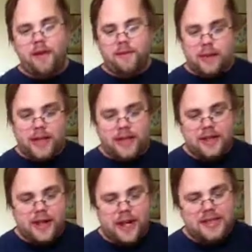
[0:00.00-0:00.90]
me in a
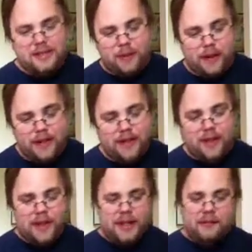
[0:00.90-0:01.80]
tight spot.
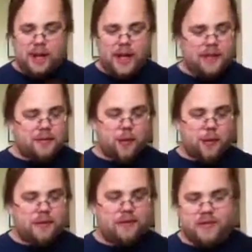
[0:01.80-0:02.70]
You may have
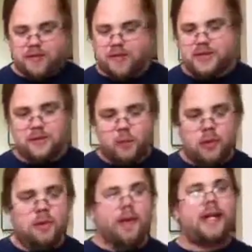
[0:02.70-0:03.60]
gone for some
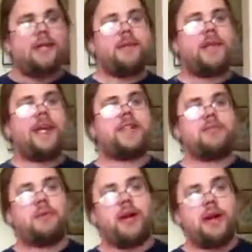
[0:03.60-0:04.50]
more money, but guess
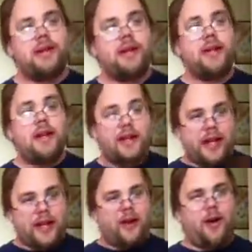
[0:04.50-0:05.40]
what?
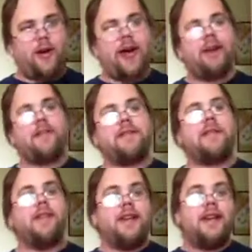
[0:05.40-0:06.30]
And all out,
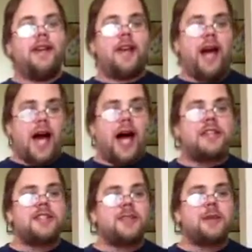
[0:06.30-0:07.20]
I
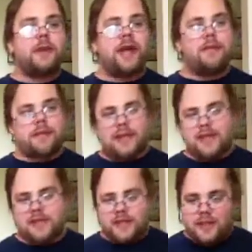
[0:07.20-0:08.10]
still win
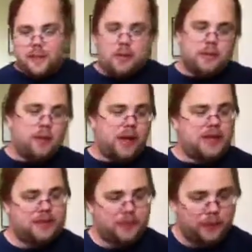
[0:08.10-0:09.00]
because you're
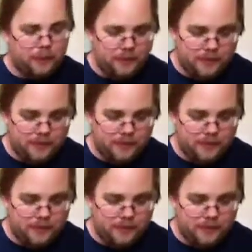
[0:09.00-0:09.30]
replaceable.